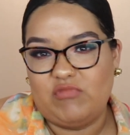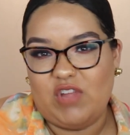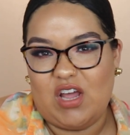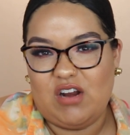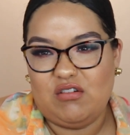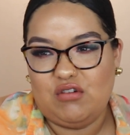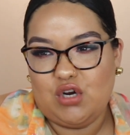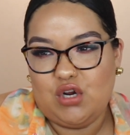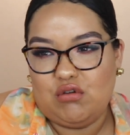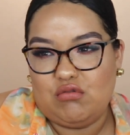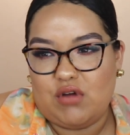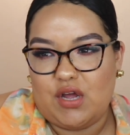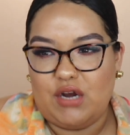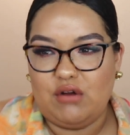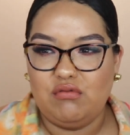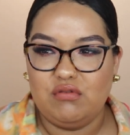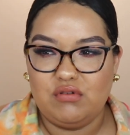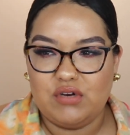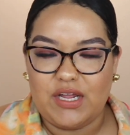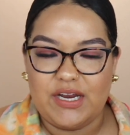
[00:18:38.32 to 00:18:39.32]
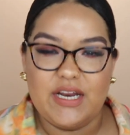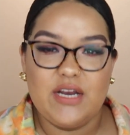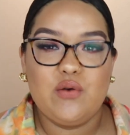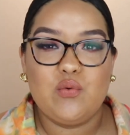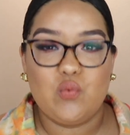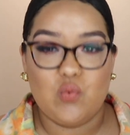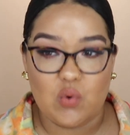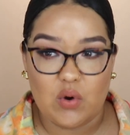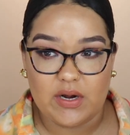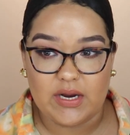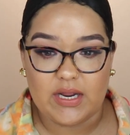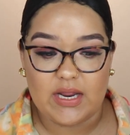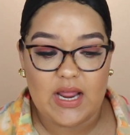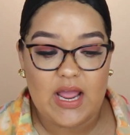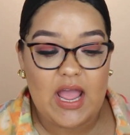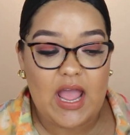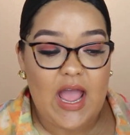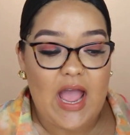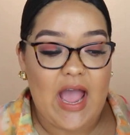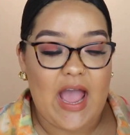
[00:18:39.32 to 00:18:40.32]
don't know, I didn't want it.
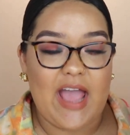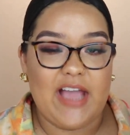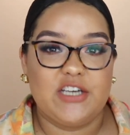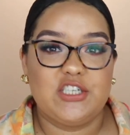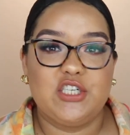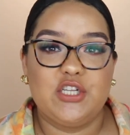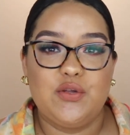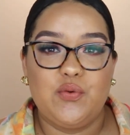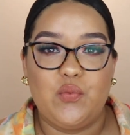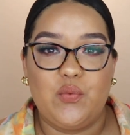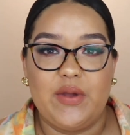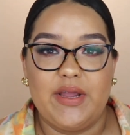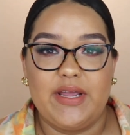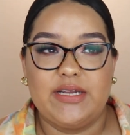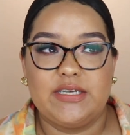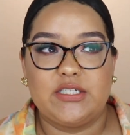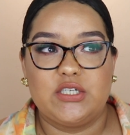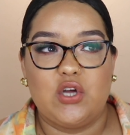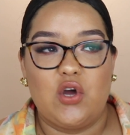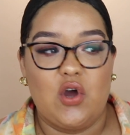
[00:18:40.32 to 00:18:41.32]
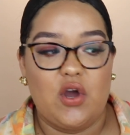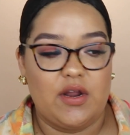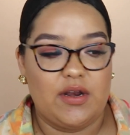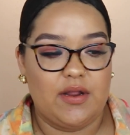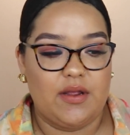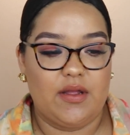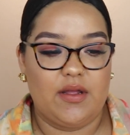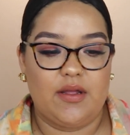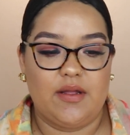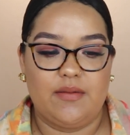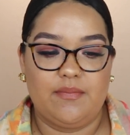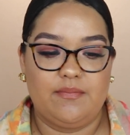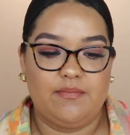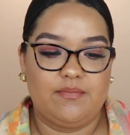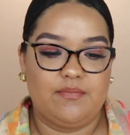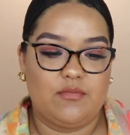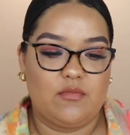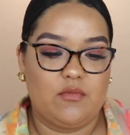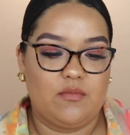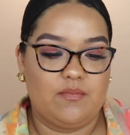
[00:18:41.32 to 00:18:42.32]
I actually went on a
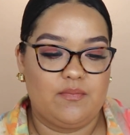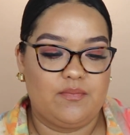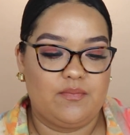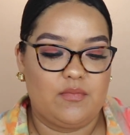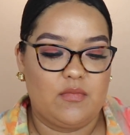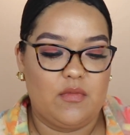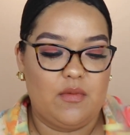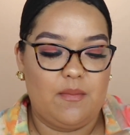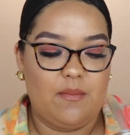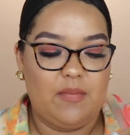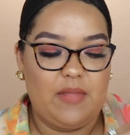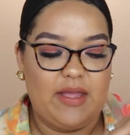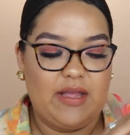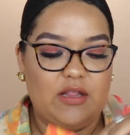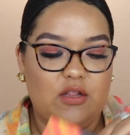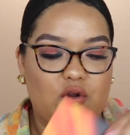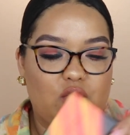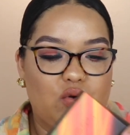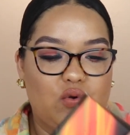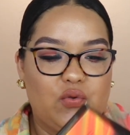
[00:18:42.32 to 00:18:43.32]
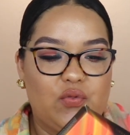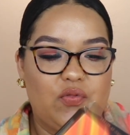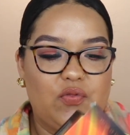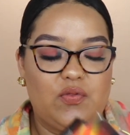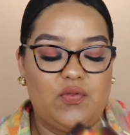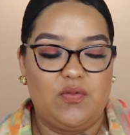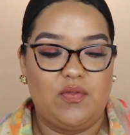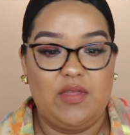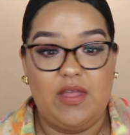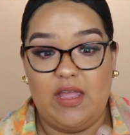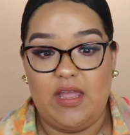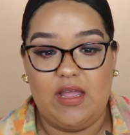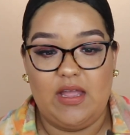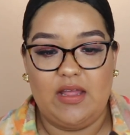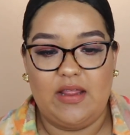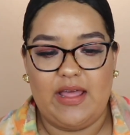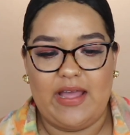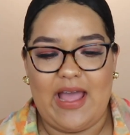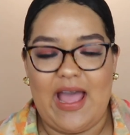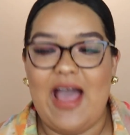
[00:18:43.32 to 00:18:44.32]
like little
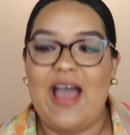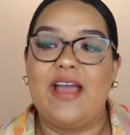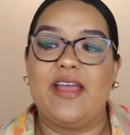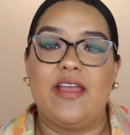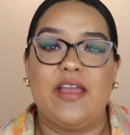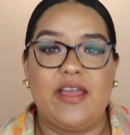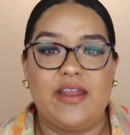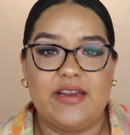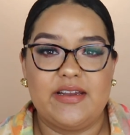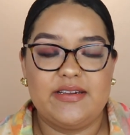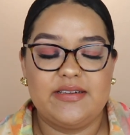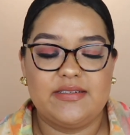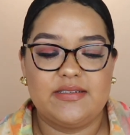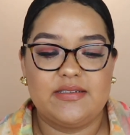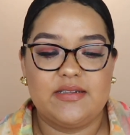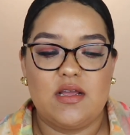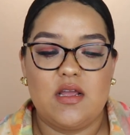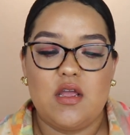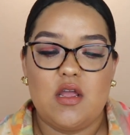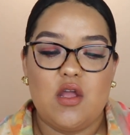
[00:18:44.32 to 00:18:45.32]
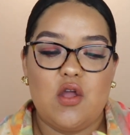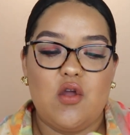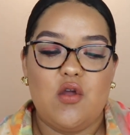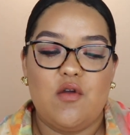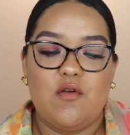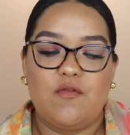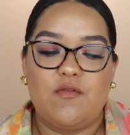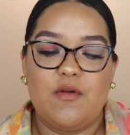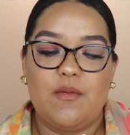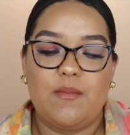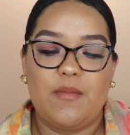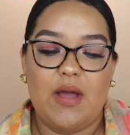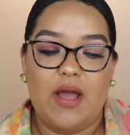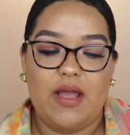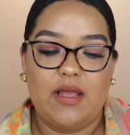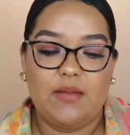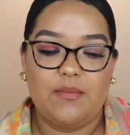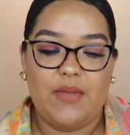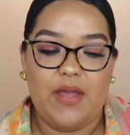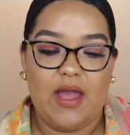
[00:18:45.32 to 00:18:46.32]
thing, like a hiatus from
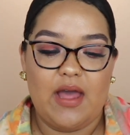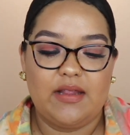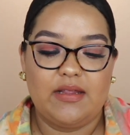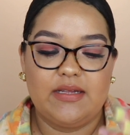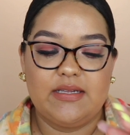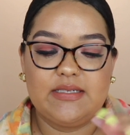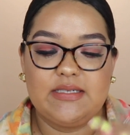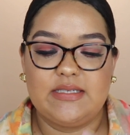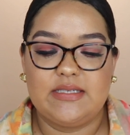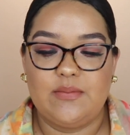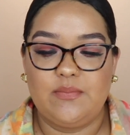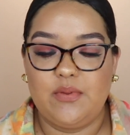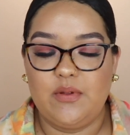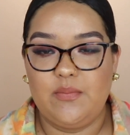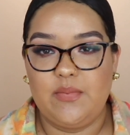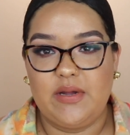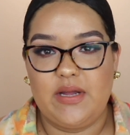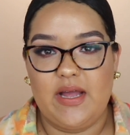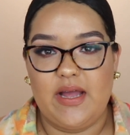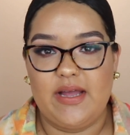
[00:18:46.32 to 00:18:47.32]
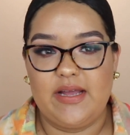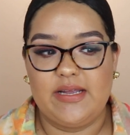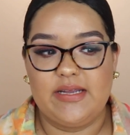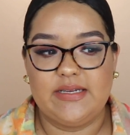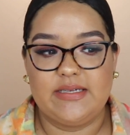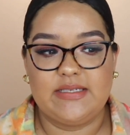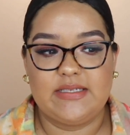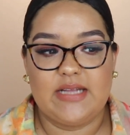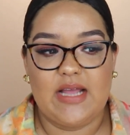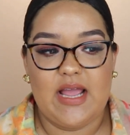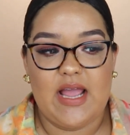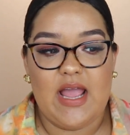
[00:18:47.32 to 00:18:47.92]
buying palettes, simply because